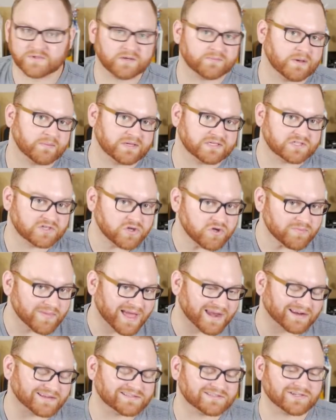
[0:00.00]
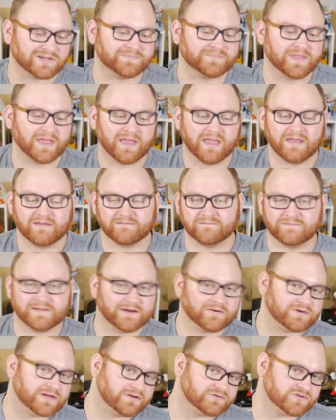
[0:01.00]
spell, might be two mana. So
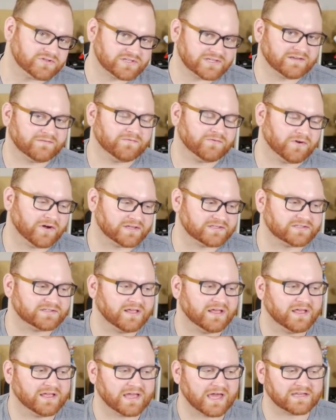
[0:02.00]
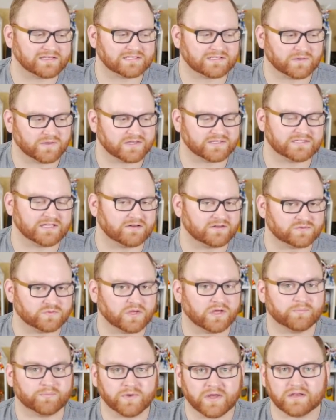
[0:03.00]
very interesting for us, kind of slowing us down
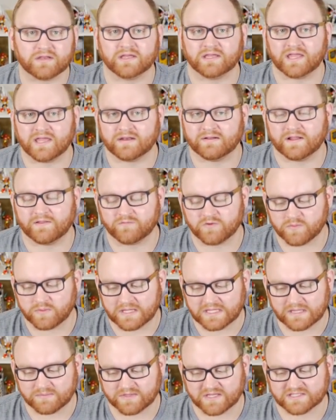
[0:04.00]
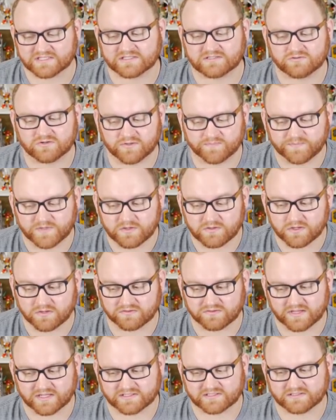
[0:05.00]
as well. But again, if you're playing up against Storm, you
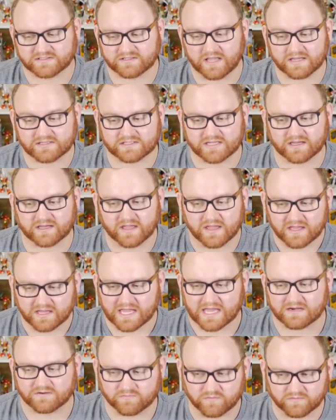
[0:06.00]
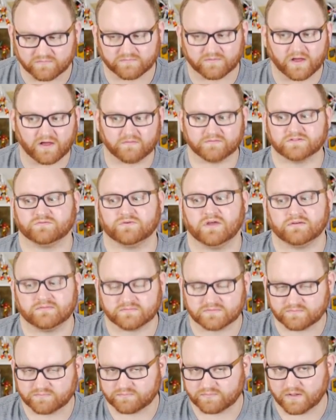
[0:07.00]
know that that's, that deck kind of revolves
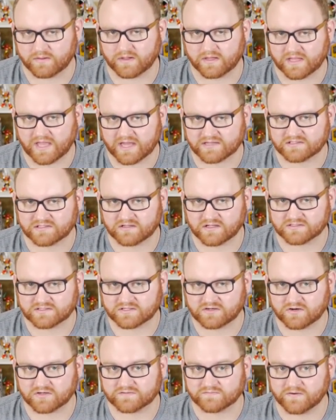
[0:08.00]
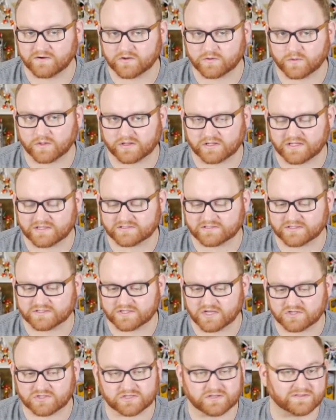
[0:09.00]
around Uh, casting lots of cards very quickly in
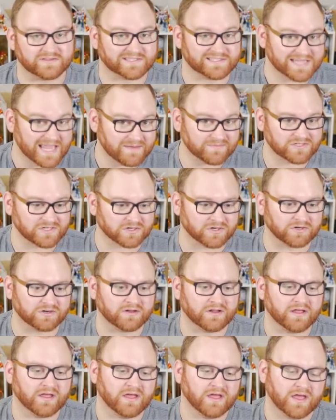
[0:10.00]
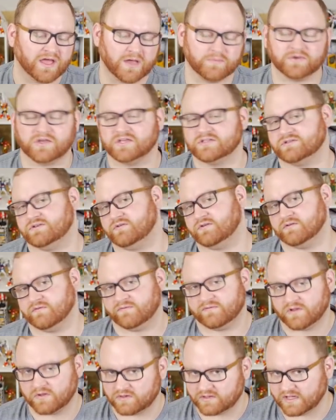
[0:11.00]
succession in the same turn uh, because you can
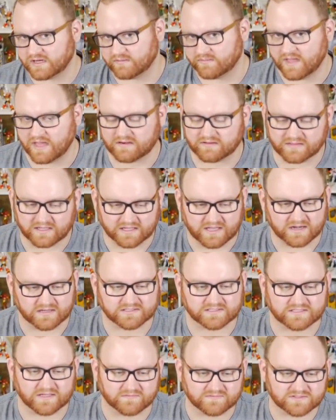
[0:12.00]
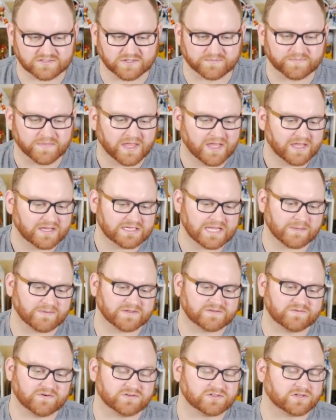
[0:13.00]
float a lot of mana and that kind of stuff. So
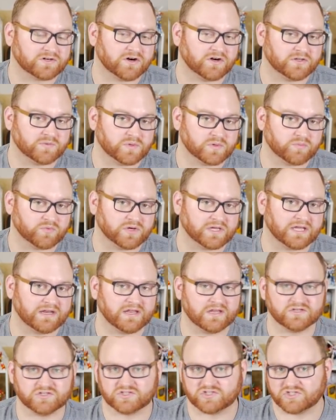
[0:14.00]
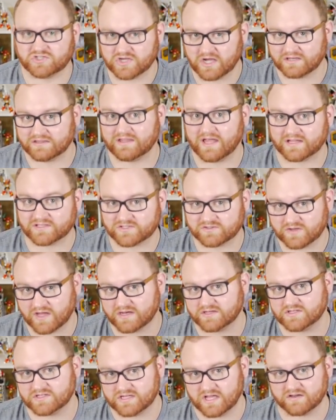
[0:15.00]
Damping Sphere is a card you want to bring in and just shut that
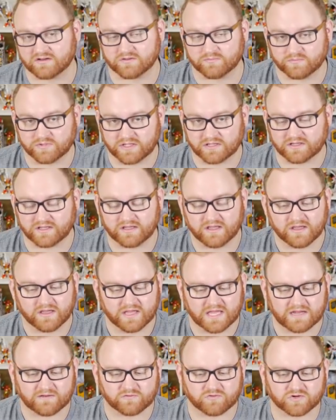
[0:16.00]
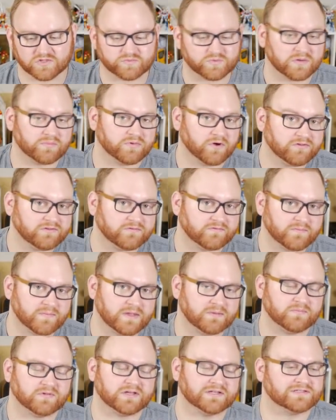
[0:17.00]
strategy down completely. And of course, bring both of
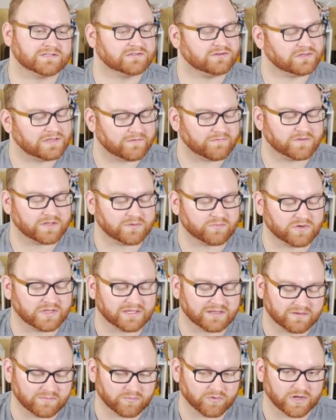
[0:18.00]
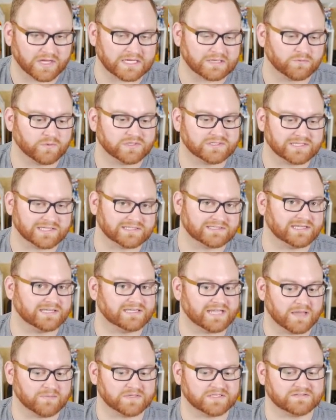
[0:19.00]
them in because they're definitely going to bring in a Braid once they
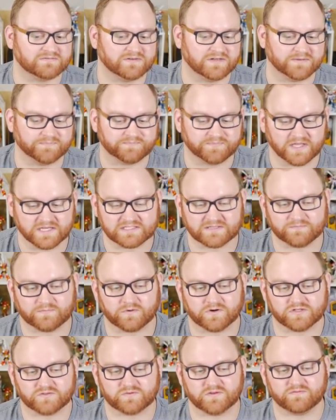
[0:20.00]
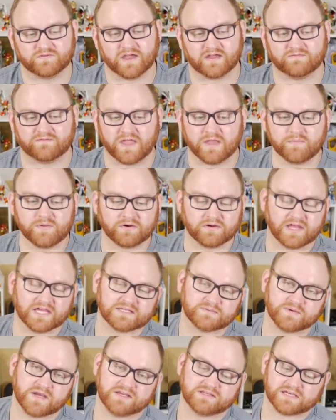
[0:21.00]
see Damping Sphere. Next up for us, we've got Vampire
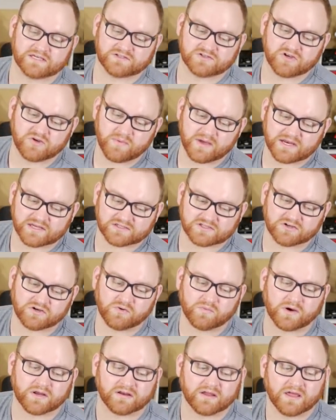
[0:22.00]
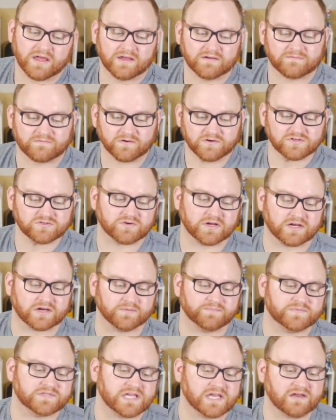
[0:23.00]
Hexmage, a two mana two one first
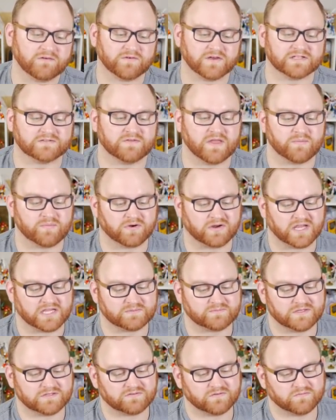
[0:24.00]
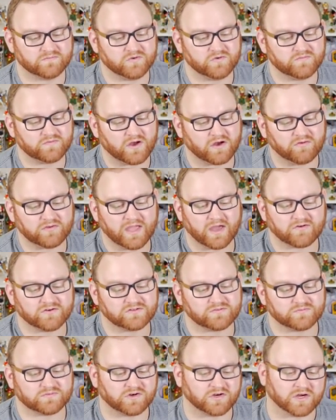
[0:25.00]
striker. Sacrifice Vampire Hexmage, remove all
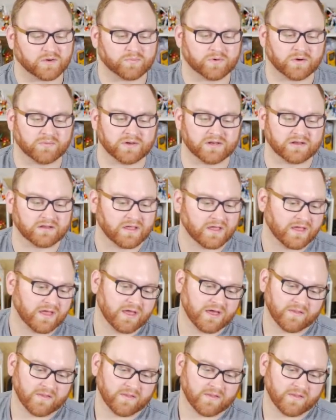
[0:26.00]
counters from target permanent.